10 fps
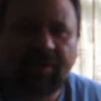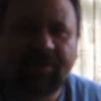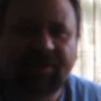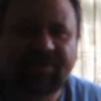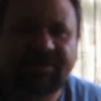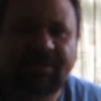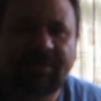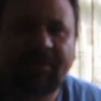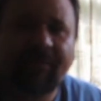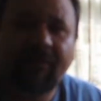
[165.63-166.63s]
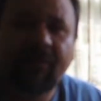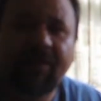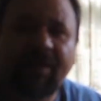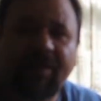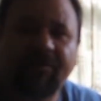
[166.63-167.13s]
up outside,
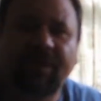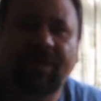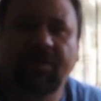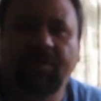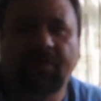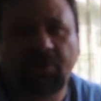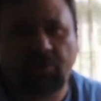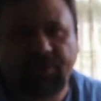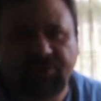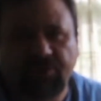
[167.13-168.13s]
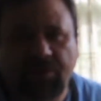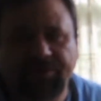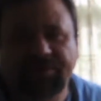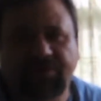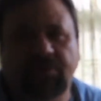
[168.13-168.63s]
we have a pickle mixture
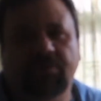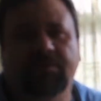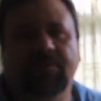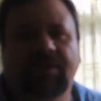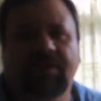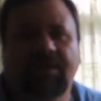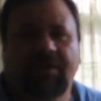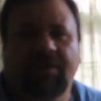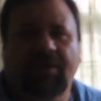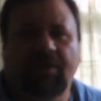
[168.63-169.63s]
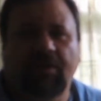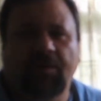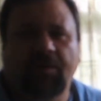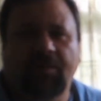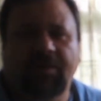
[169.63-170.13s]
on the stove.
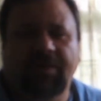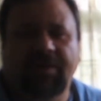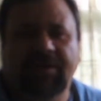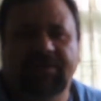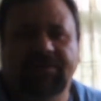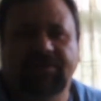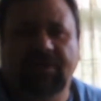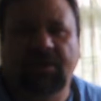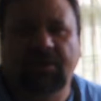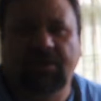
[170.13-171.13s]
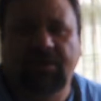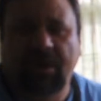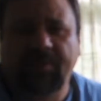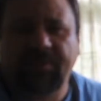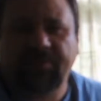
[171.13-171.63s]
It's a
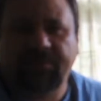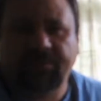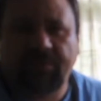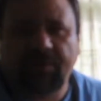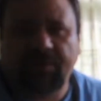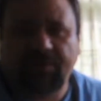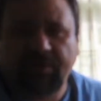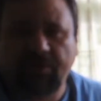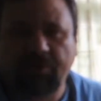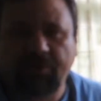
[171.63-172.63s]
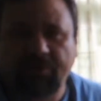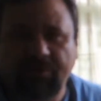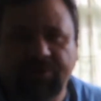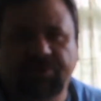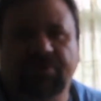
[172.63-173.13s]
combination of the pickle
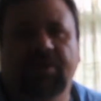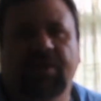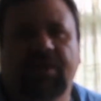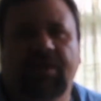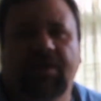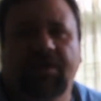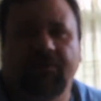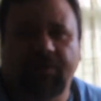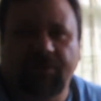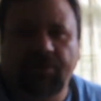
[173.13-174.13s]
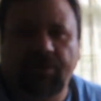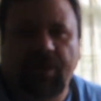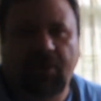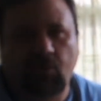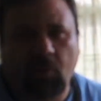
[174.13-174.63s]
mixture,
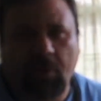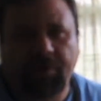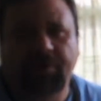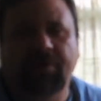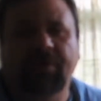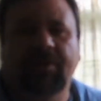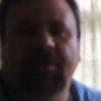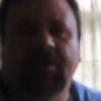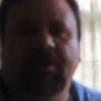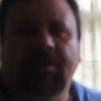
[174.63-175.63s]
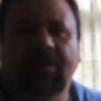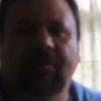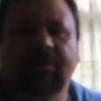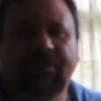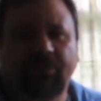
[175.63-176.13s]
vinegar, and water. I
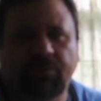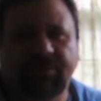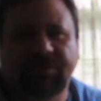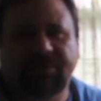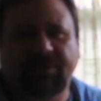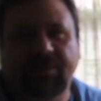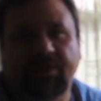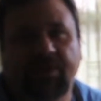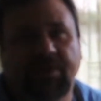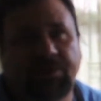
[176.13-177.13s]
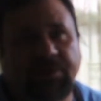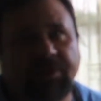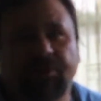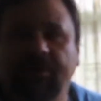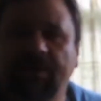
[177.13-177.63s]
believe it was 3
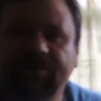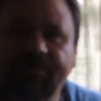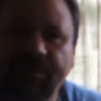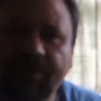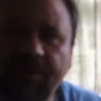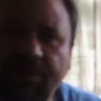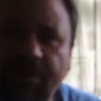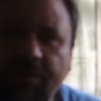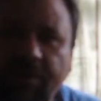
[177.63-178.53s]
1/3 cups vinegar,